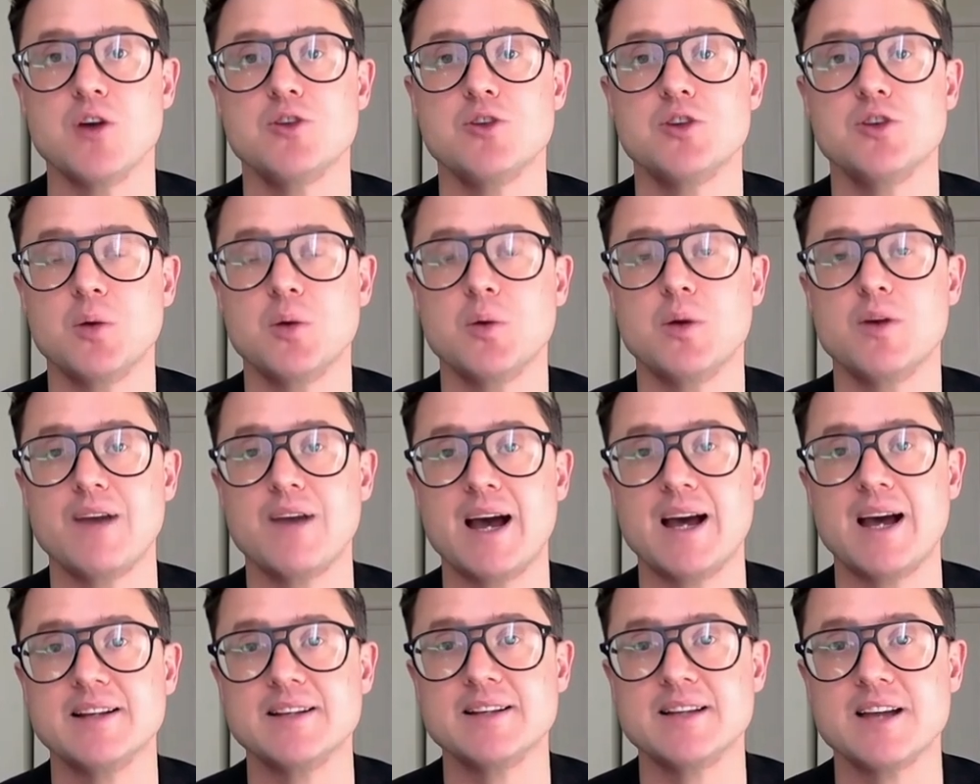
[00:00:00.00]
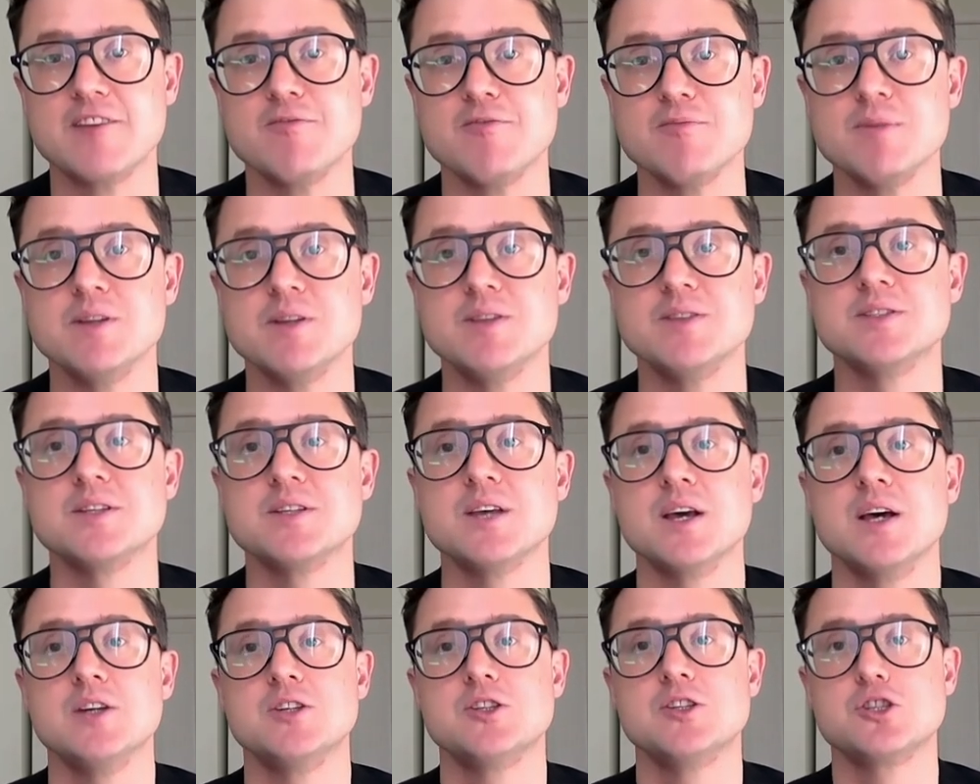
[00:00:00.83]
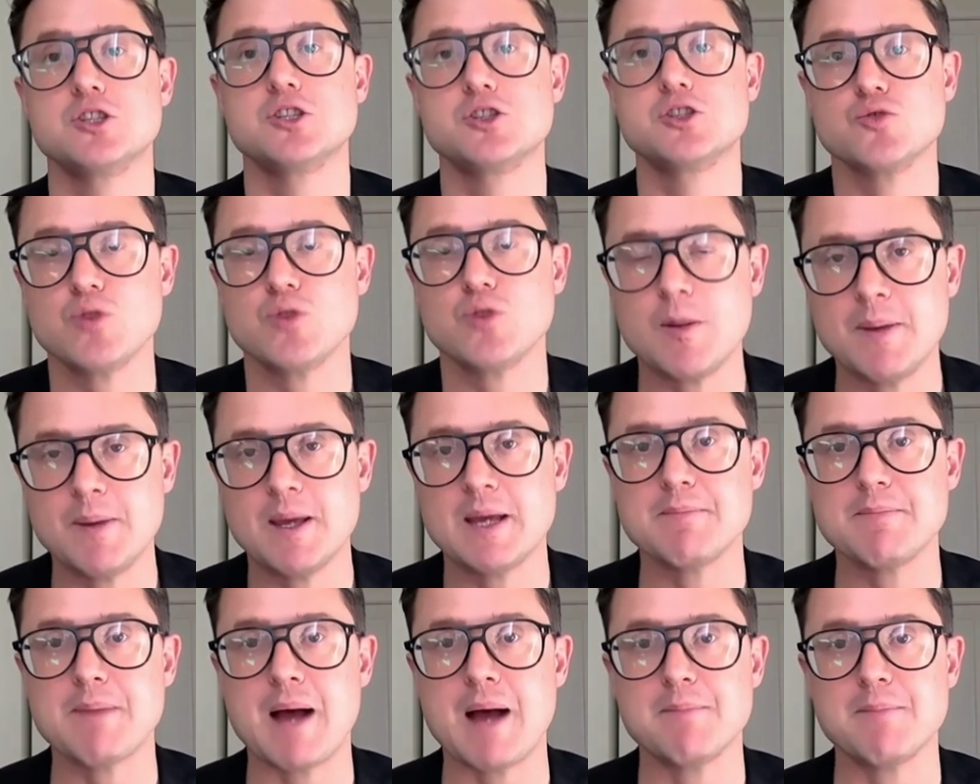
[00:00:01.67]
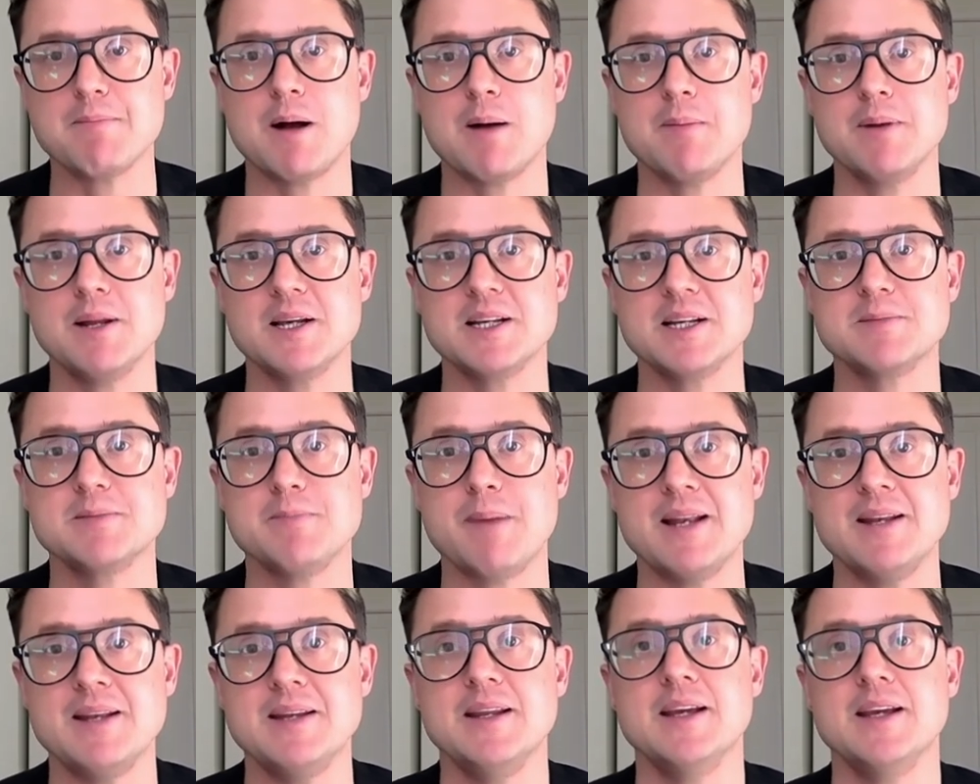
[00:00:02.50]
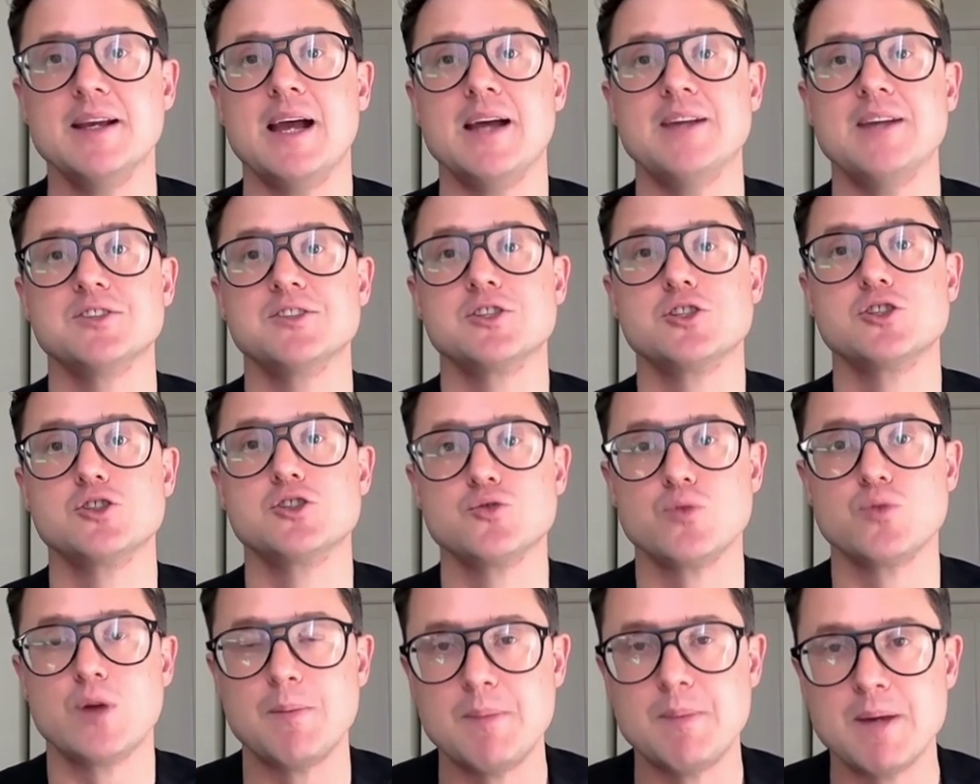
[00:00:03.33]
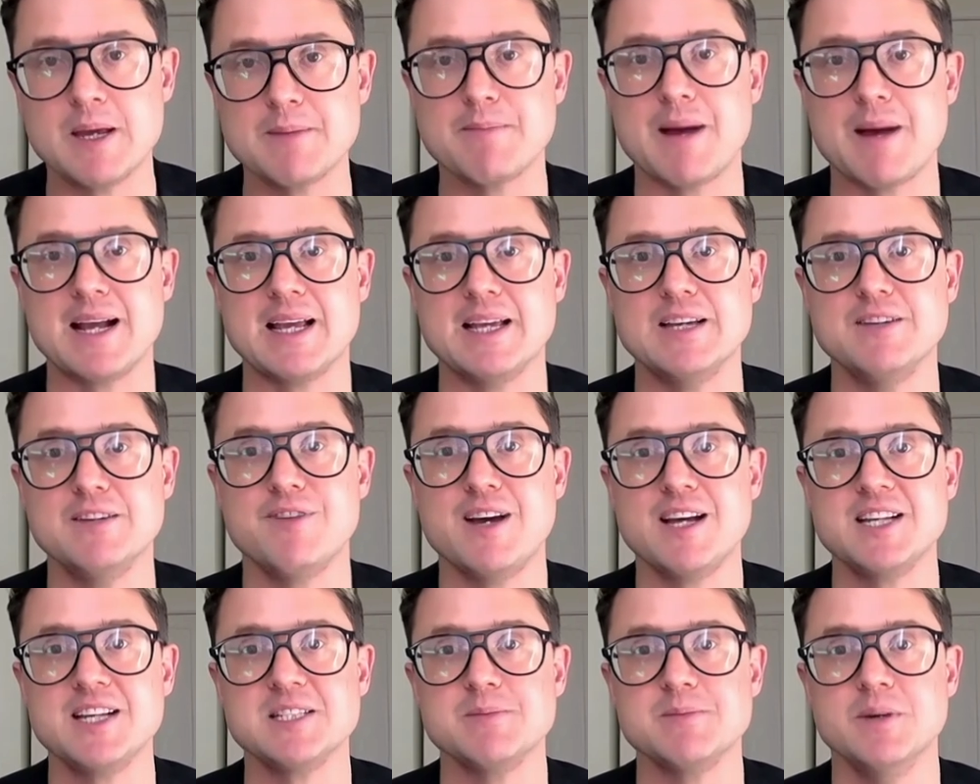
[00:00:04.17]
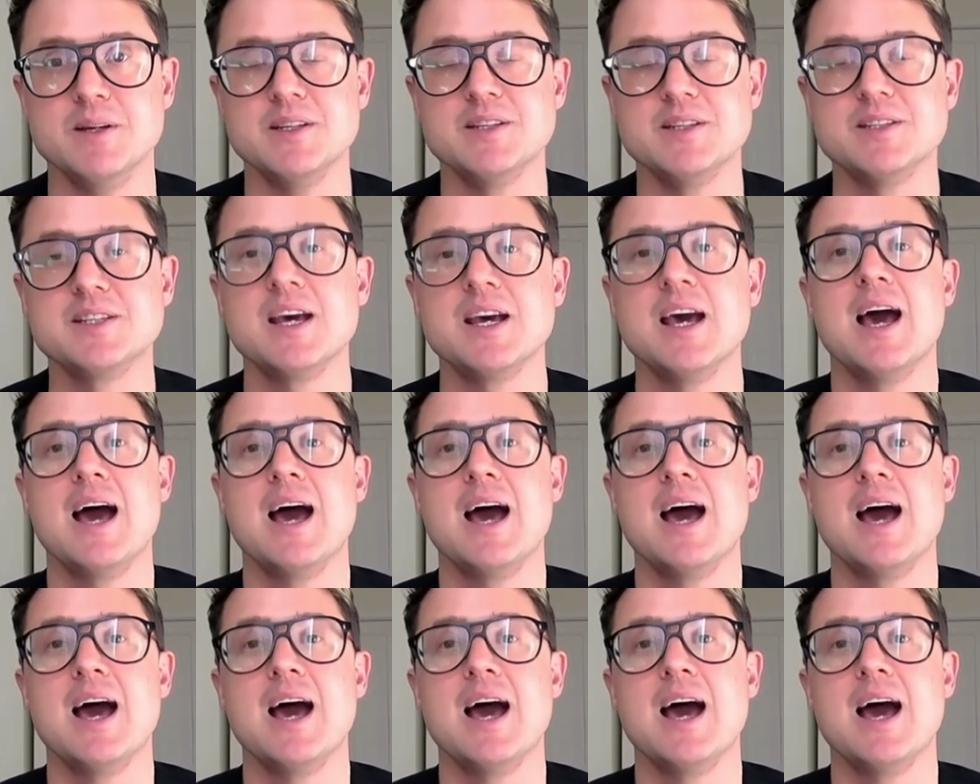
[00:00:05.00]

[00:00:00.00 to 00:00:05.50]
You know, we've had governments stripping back public spending and stripping back investment.